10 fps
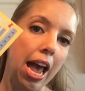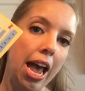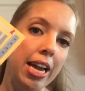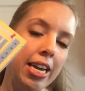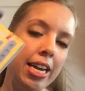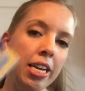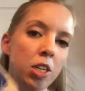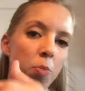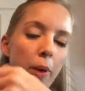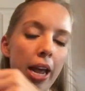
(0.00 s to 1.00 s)
And
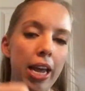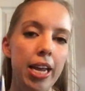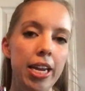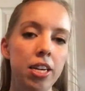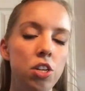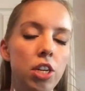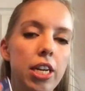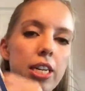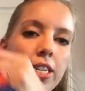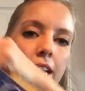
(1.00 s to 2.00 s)
each page
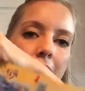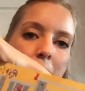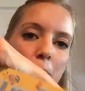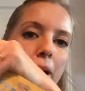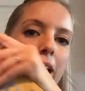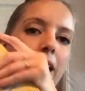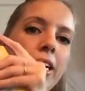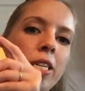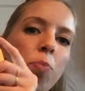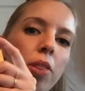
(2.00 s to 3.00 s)
is a
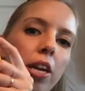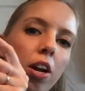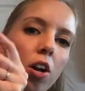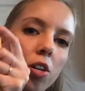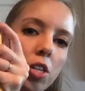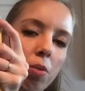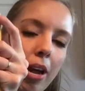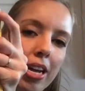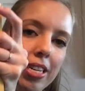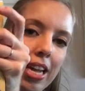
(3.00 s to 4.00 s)
maze, but then it also
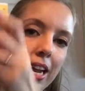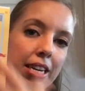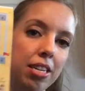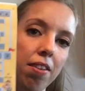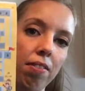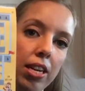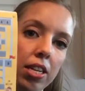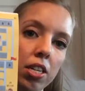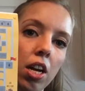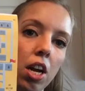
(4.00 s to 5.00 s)
has
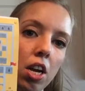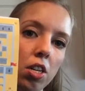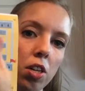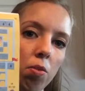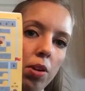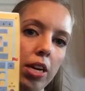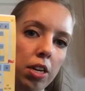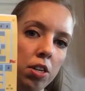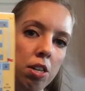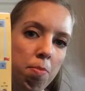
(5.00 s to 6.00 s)
activities. So
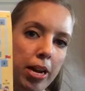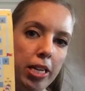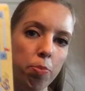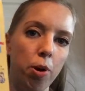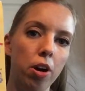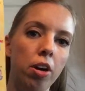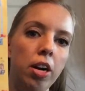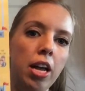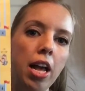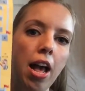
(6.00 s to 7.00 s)
here's the maze part.
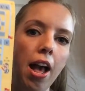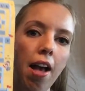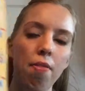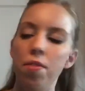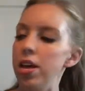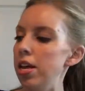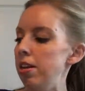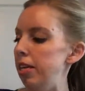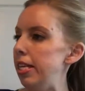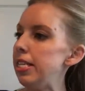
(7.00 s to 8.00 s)
And
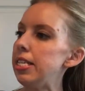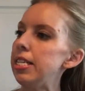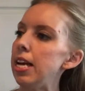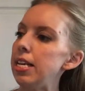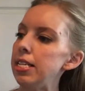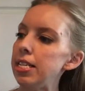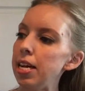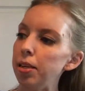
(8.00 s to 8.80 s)
then it says,